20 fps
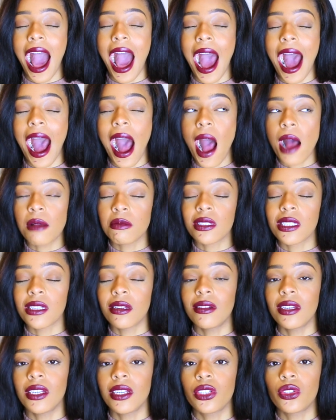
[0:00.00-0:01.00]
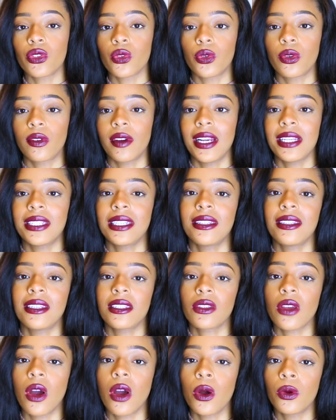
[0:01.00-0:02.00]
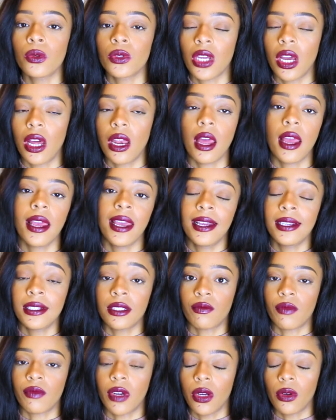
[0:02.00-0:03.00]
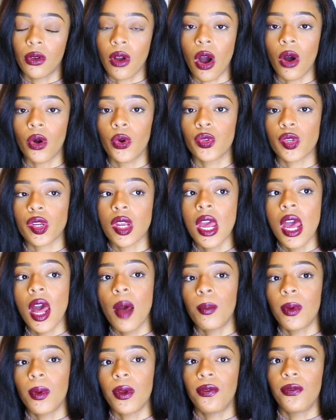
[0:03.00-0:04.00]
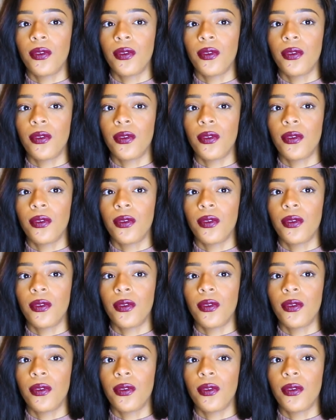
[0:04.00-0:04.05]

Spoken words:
absolutely adore it. It's in this gold color. It isn't real gold, but